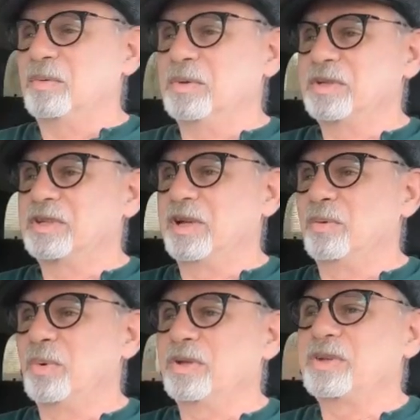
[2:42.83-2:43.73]
We'll see.
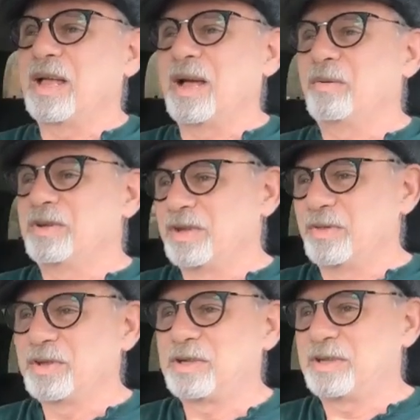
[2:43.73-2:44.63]
So
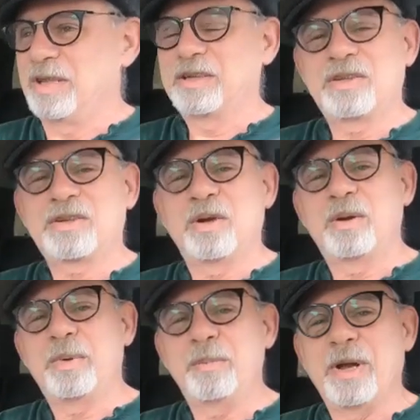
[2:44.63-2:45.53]
this is going to
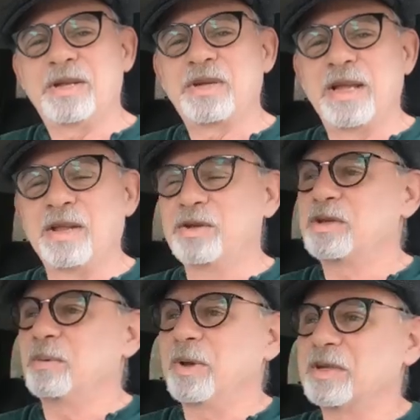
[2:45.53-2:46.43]
be my challenge to
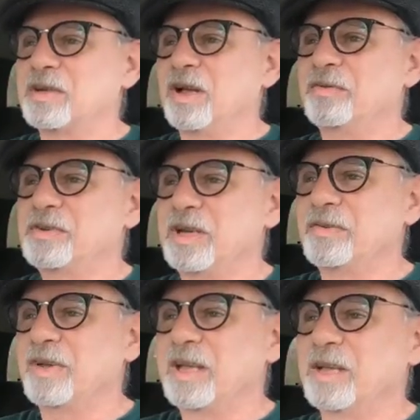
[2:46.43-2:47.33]
myself. See if
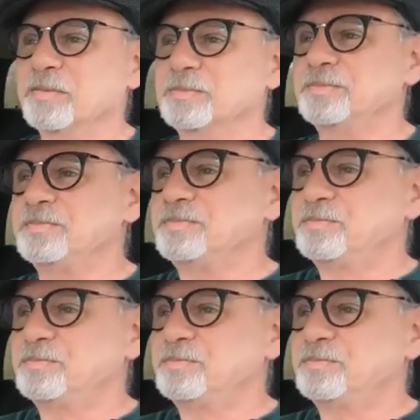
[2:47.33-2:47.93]
I can